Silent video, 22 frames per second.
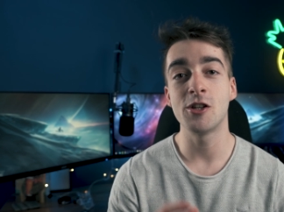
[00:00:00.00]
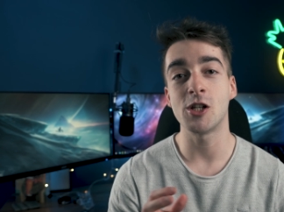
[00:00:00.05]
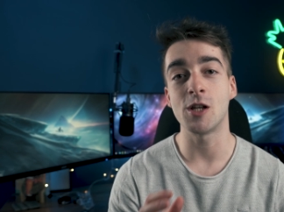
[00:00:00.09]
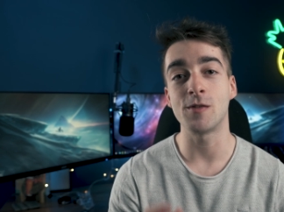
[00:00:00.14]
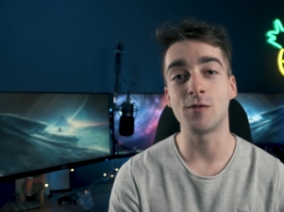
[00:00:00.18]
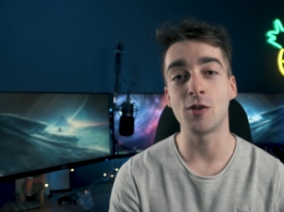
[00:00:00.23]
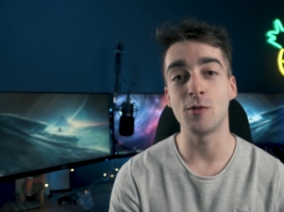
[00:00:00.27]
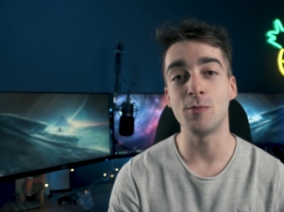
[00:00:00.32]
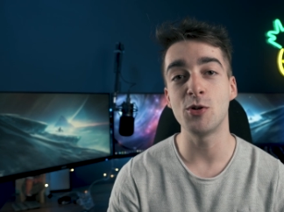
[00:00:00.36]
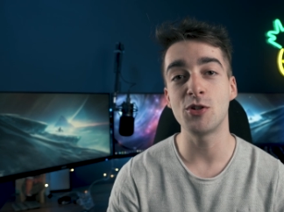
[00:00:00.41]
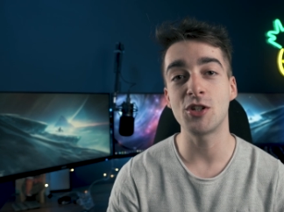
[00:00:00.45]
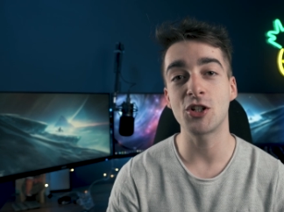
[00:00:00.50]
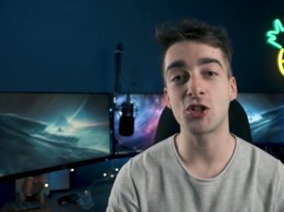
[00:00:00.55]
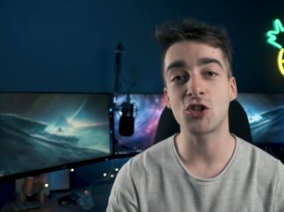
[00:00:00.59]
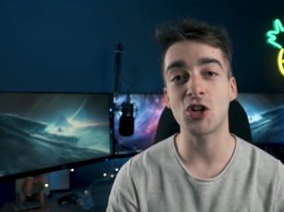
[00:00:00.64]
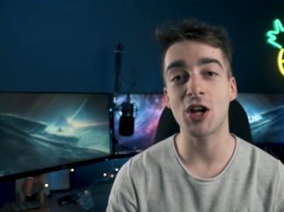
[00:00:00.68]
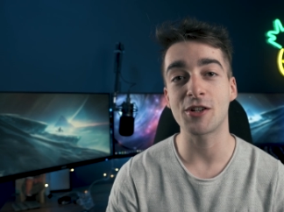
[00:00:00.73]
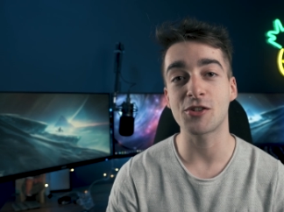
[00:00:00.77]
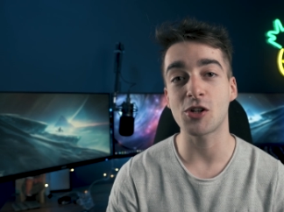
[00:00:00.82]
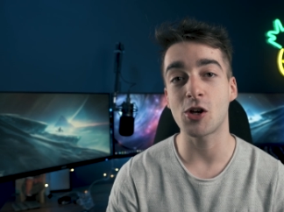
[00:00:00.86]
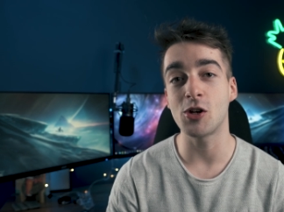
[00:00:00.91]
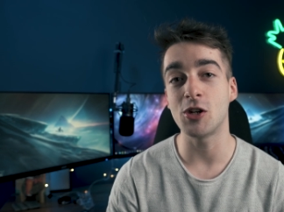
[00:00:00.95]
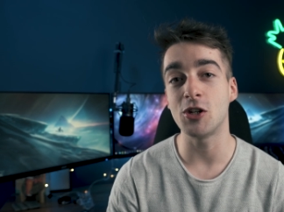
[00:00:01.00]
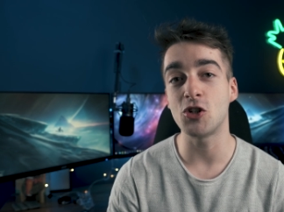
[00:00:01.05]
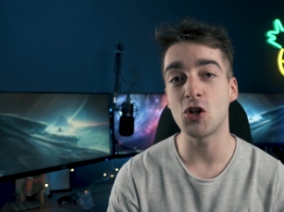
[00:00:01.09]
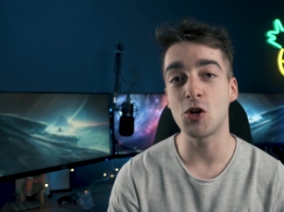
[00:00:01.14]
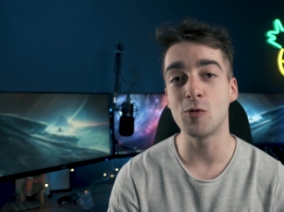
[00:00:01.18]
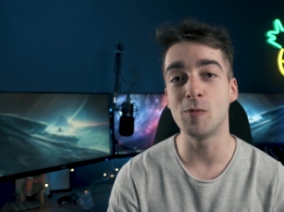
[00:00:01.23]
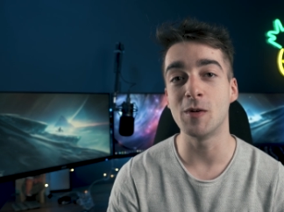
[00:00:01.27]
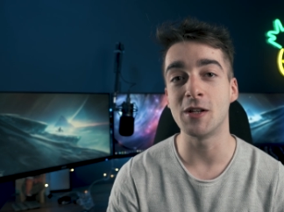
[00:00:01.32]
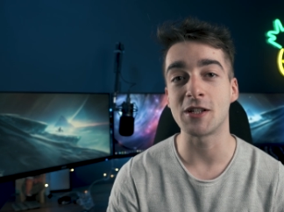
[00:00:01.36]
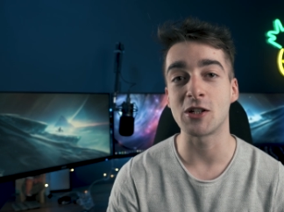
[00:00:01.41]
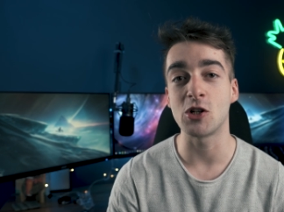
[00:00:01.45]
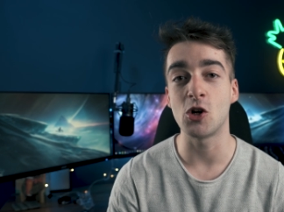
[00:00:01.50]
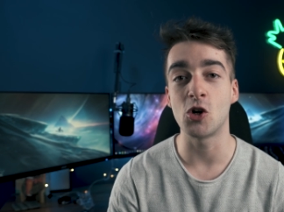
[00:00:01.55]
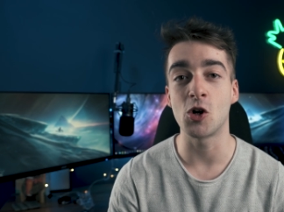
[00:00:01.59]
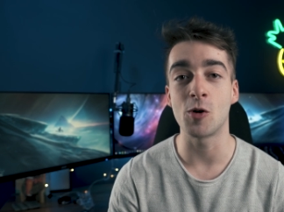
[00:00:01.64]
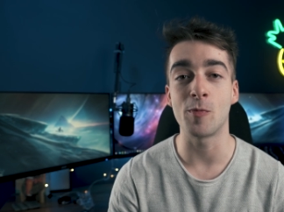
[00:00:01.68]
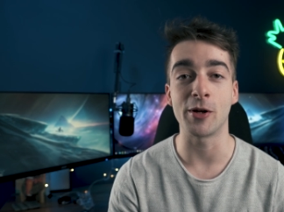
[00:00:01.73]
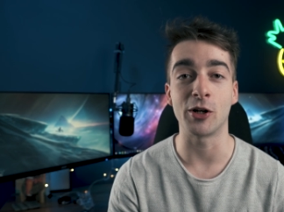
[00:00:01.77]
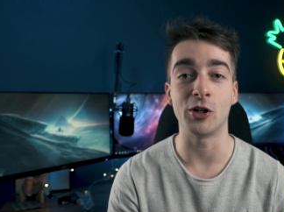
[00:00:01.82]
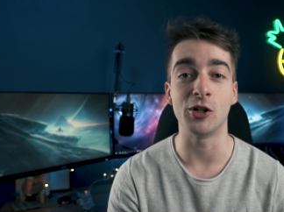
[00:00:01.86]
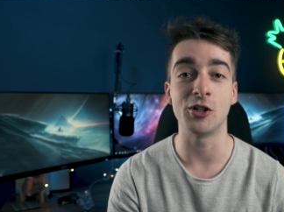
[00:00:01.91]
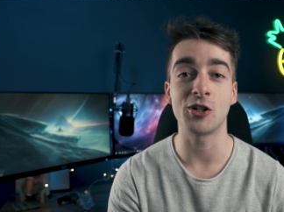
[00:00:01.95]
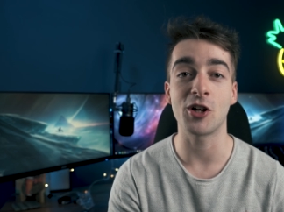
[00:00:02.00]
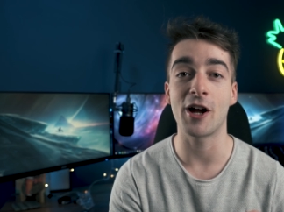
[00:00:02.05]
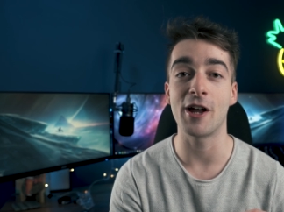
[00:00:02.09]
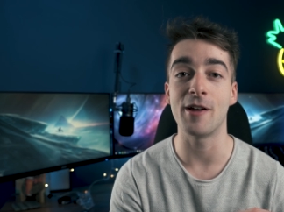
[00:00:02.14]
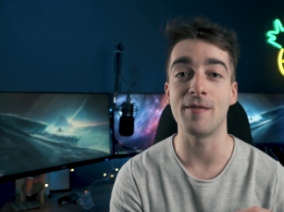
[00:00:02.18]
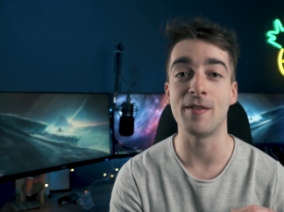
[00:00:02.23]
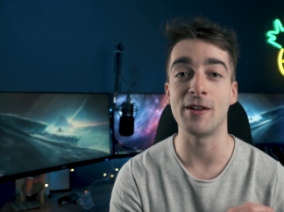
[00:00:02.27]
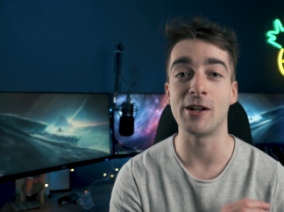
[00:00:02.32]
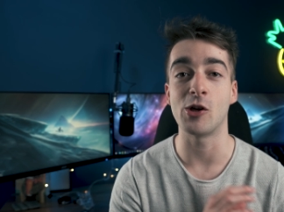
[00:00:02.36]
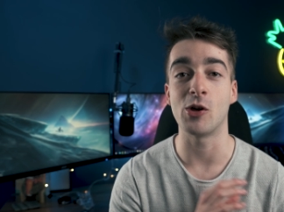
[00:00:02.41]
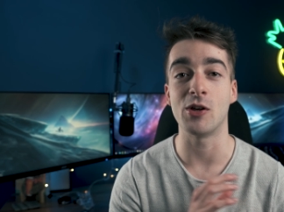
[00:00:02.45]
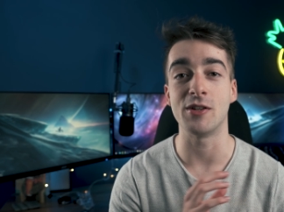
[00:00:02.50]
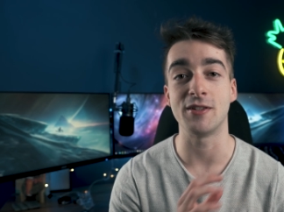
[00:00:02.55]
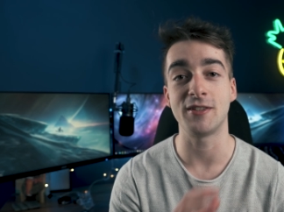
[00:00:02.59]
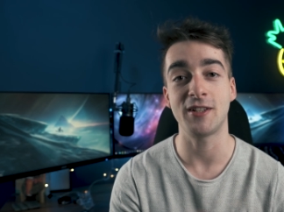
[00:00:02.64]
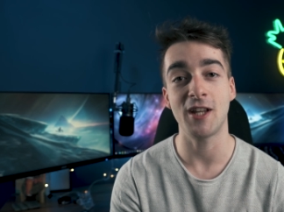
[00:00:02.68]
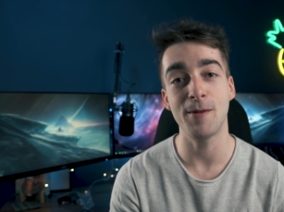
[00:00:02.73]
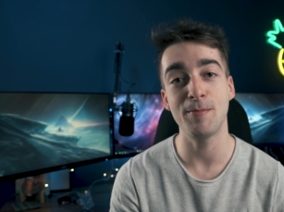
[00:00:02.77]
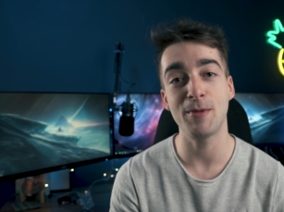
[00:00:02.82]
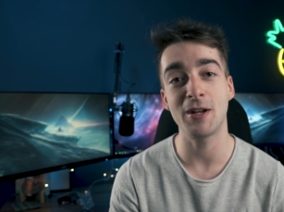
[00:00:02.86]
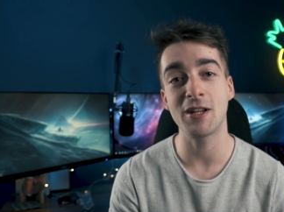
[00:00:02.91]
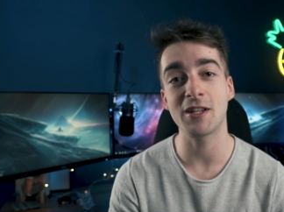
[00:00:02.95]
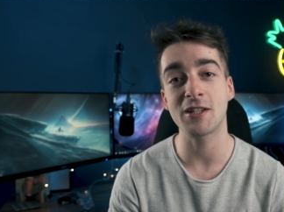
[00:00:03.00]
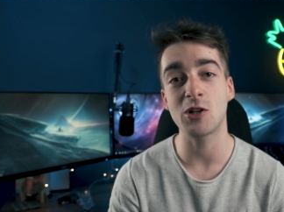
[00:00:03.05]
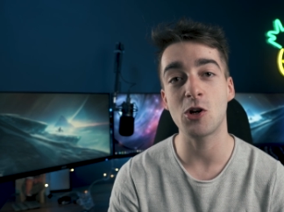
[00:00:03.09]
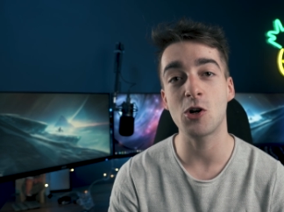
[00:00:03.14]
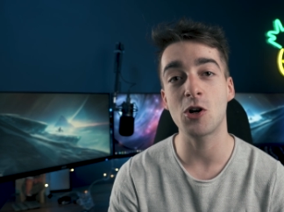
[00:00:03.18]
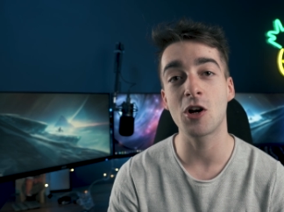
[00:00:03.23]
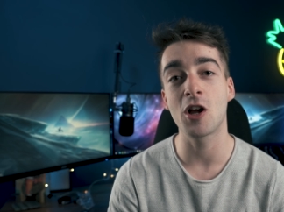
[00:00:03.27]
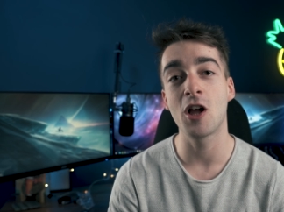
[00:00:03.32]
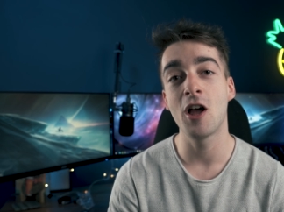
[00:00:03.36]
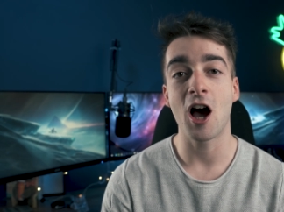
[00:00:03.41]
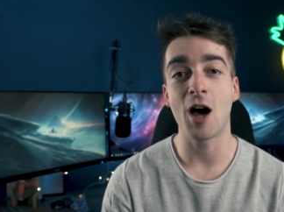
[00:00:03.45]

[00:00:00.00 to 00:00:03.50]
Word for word: So if your music track's only 2 minutes long but your entire video is 10 minutes long,